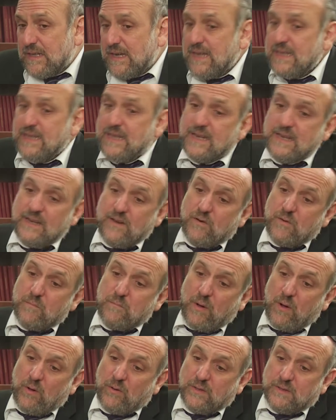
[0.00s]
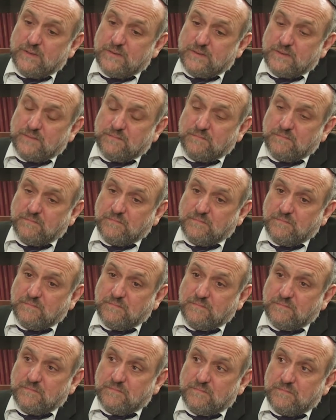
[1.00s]
And yet here in Poland,
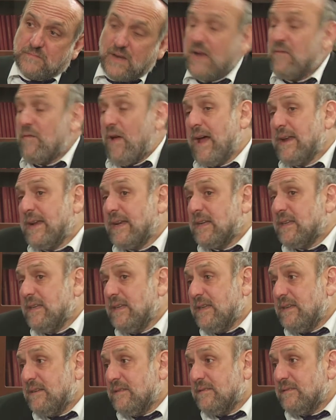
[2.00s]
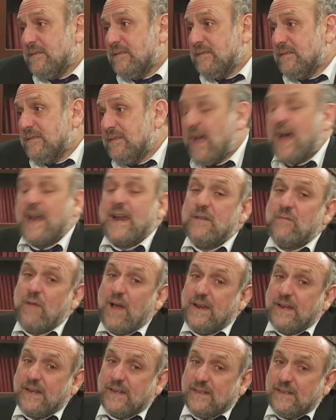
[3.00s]
ironically, not
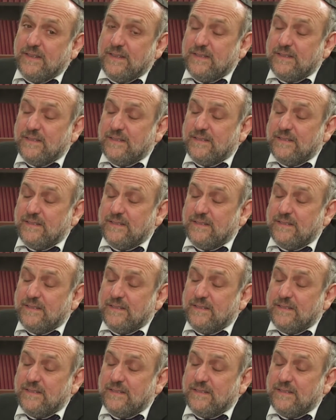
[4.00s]
ironically,